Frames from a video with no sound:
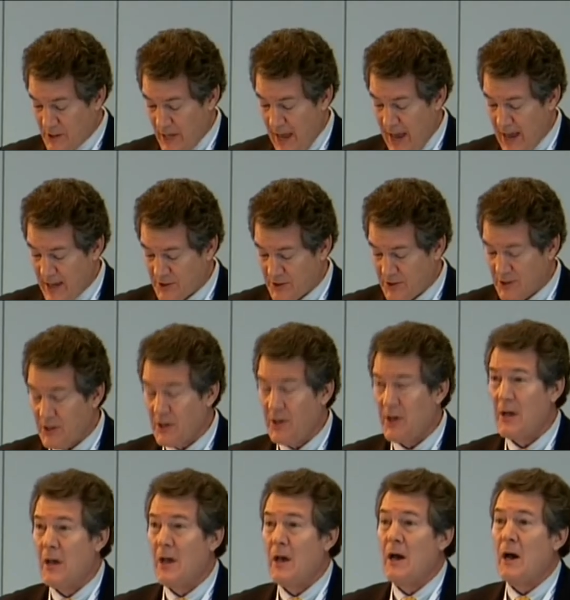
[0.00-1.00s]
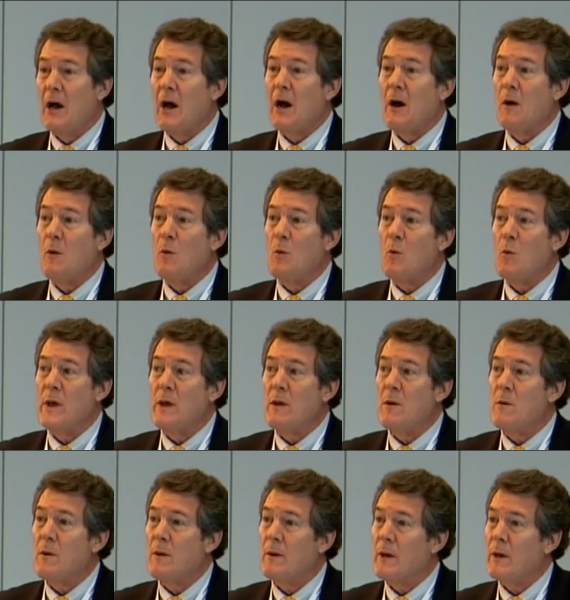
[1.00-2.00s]
asked. Uh,
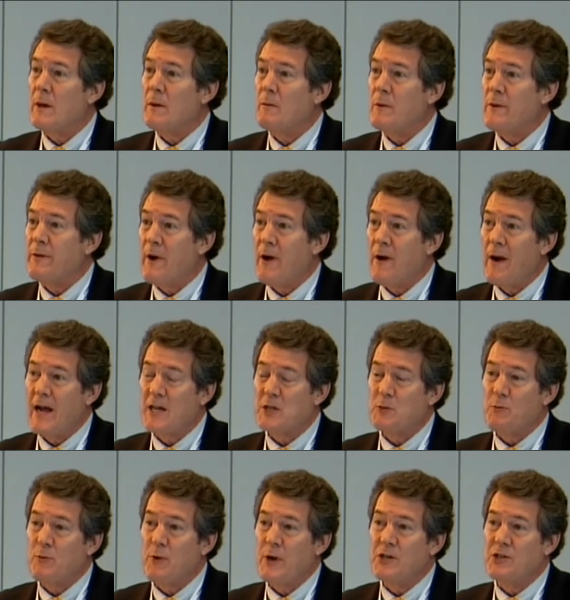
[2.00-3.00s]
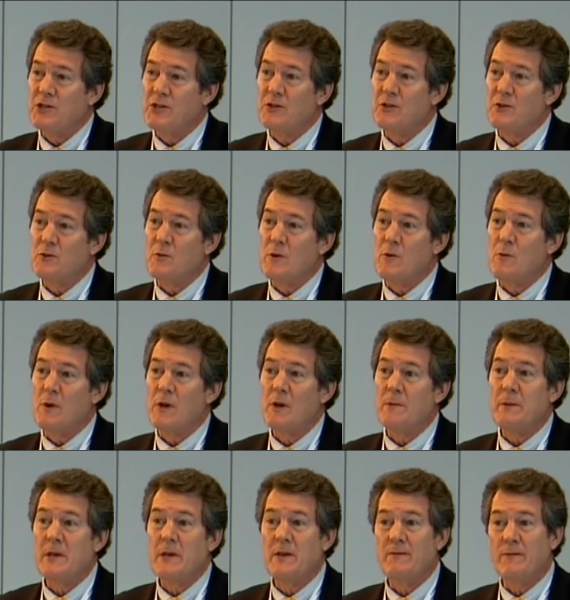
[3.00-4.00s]
we, uh, with our aspirations, we want to
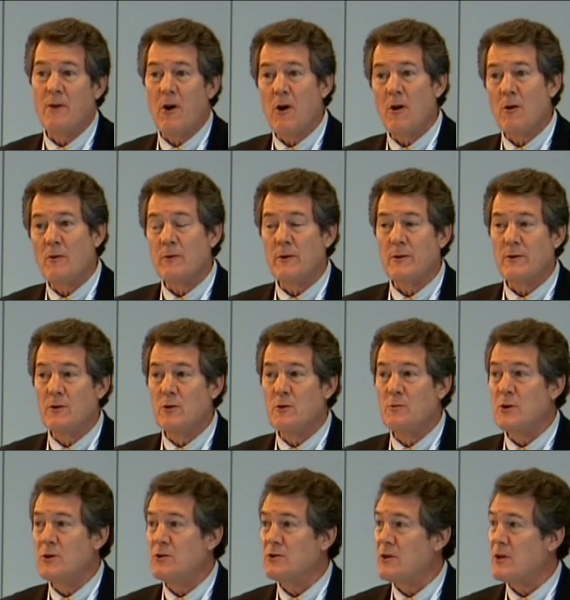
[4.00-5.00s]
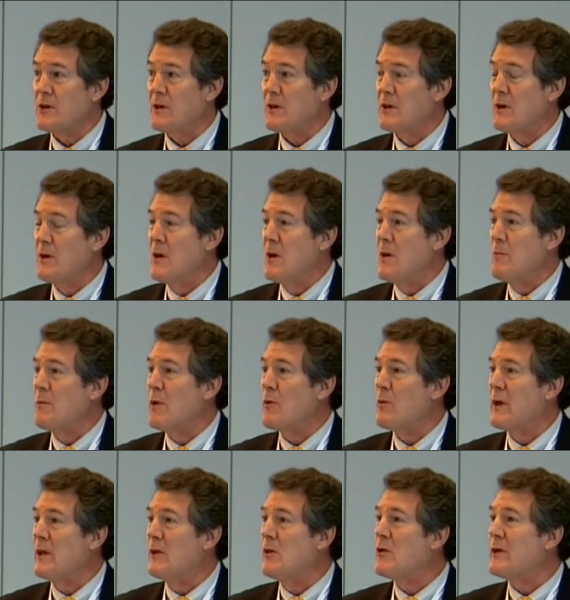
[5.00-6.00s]
be involved with new music, but
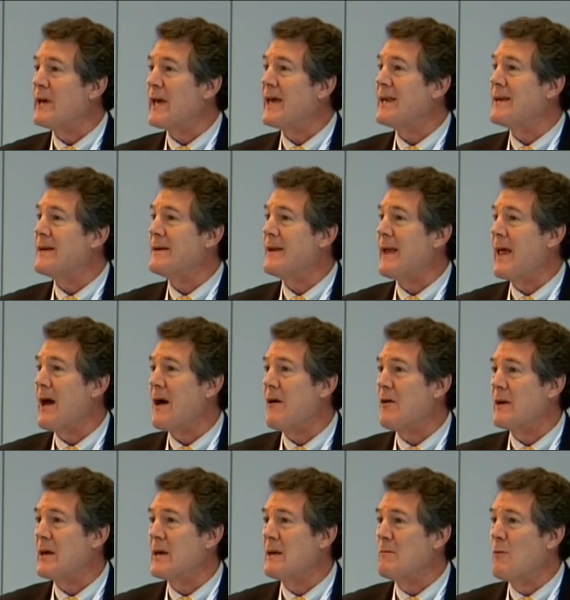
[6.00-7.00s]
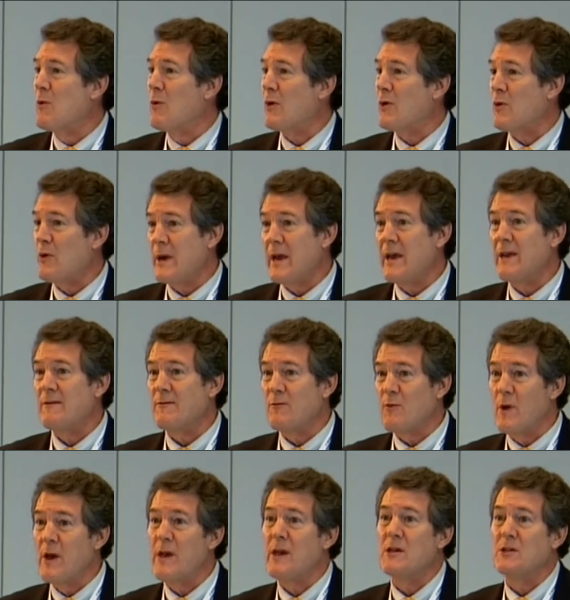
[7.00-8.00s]
we look at it now in more creative
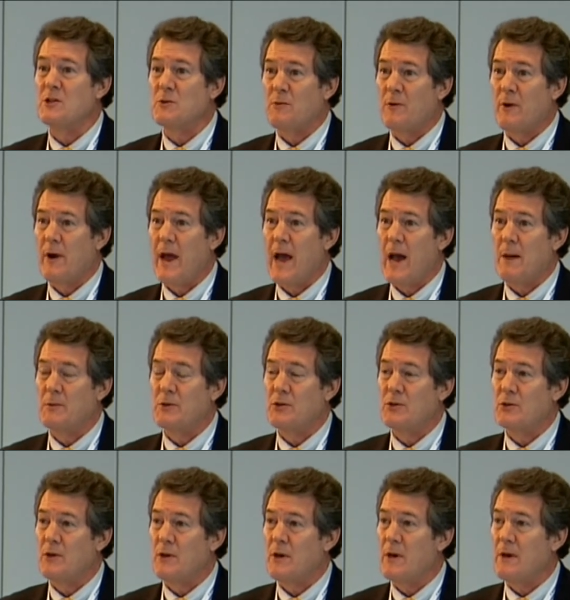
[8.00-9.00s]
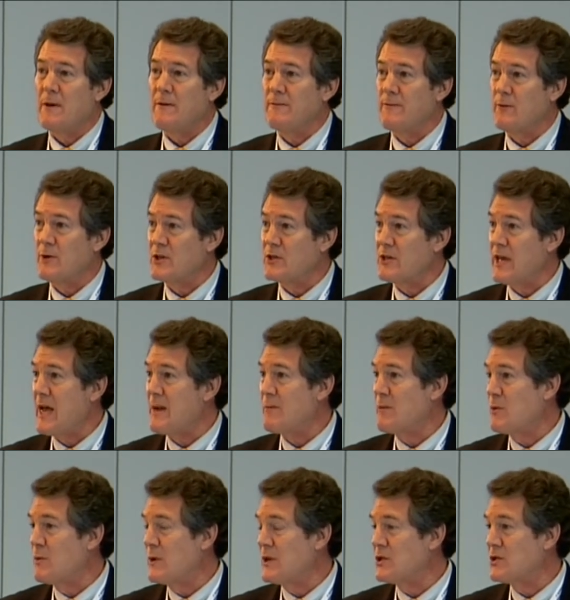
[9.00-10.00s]
ways, perhaps. Uh, for
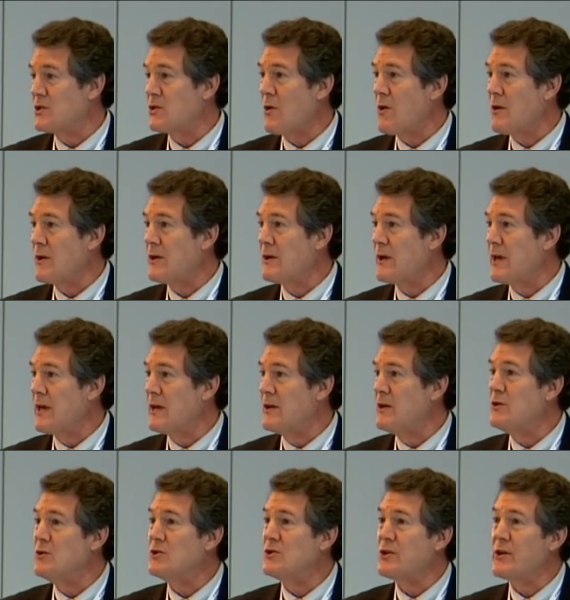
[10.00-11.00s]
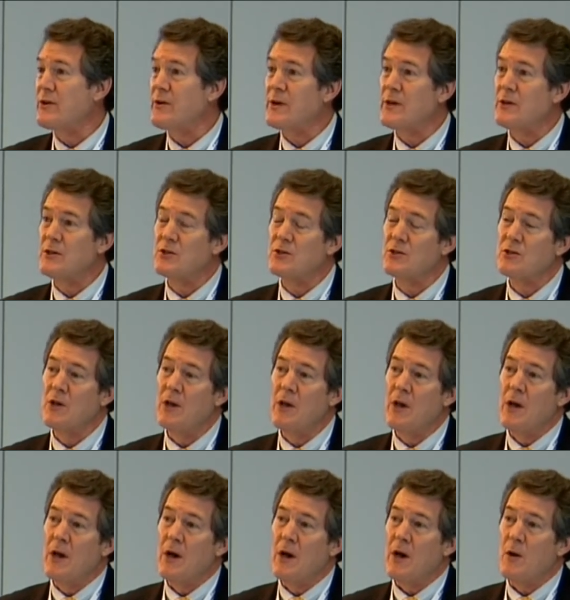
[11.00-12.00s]
example, we started a new series
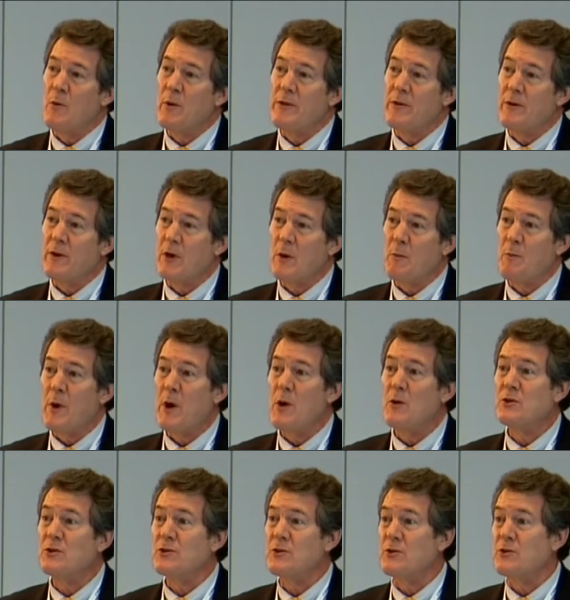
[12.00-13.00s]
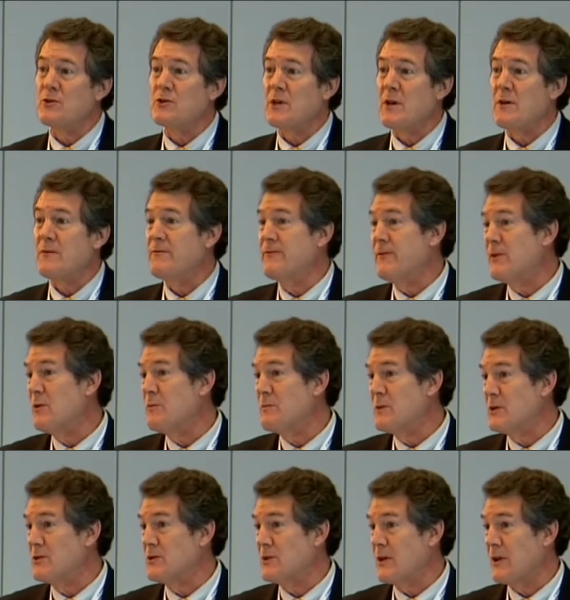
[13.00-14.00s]
uh, with the composers of film
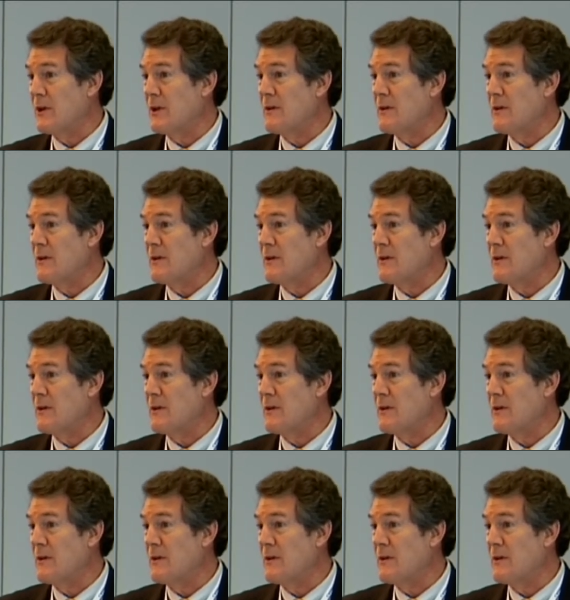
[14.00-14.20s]
music.